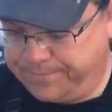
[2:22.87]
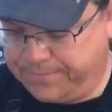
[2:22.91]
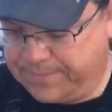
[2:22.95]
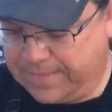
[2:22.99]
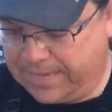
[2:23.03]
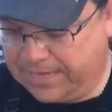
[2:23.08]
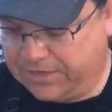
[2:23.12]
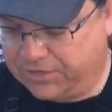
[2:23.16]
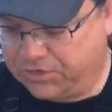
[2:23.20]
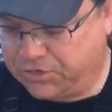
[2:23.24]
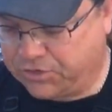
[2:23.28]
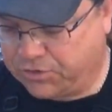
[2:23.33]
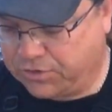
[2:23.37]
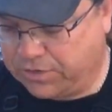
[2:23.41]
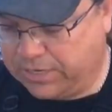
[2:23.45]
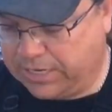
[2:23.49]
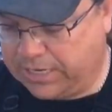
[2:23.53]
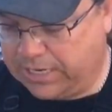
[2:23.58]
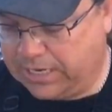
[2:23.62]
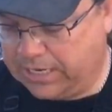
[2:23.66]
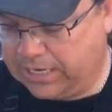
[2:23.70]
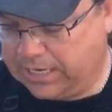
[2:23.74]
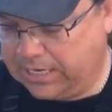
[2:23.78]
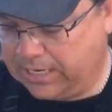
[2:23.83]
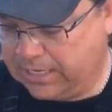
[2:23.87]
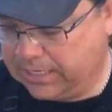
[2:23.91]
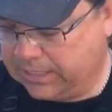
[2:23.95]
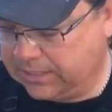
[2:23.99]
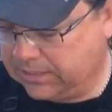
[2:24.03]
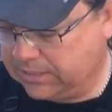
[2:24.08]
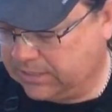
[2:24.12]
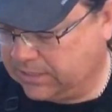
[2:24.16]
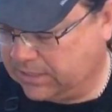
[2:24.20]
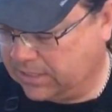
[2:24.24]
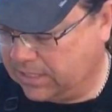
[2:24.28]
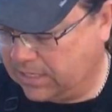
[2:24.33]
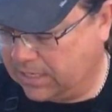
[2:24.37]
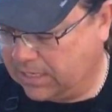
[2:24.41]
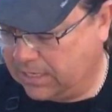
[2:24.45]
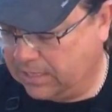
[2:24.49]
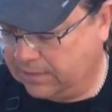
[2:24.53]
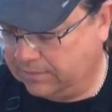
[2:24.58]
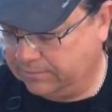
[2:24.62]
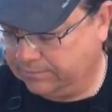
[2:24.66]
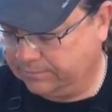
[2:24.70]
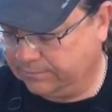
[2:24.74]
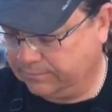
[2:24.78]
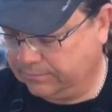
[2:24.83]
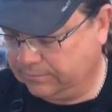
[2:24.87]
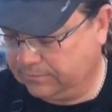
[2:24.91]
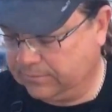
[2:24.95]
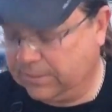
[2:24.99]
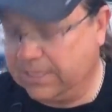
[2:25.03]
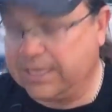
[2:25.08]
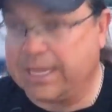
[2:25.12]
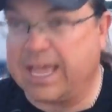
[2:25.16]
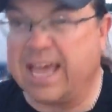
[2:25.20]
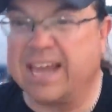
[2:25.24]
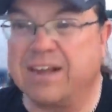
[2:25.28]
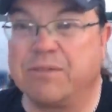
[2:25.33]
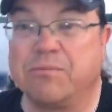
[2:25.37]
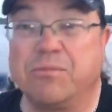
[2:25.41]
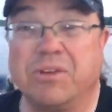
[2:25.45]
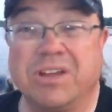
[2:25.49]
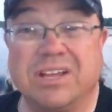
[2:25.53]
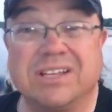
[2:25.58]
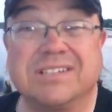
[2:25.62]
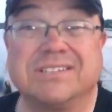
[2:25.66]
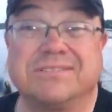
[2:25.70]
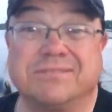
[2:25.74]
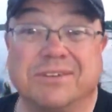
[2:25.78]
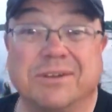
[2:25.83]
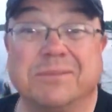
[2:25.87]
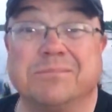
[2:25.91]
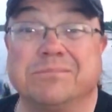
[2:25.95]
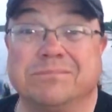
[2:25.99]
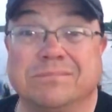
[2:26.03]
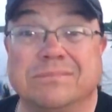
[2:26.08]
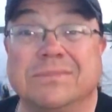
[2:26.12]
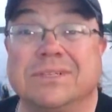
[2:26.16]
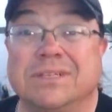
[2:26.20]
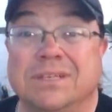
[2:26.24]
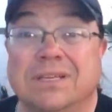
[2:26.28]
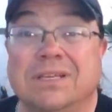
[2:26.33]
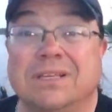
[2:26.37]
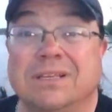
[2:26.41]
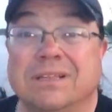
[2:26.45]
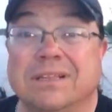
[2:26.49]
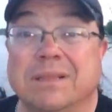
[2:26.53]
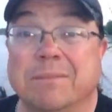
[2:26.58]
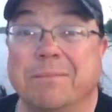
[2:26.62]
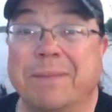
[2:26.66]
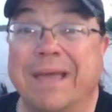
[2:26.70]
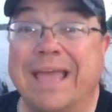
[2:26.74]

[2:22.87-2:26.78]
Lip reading: That tree is, it kind of runs from the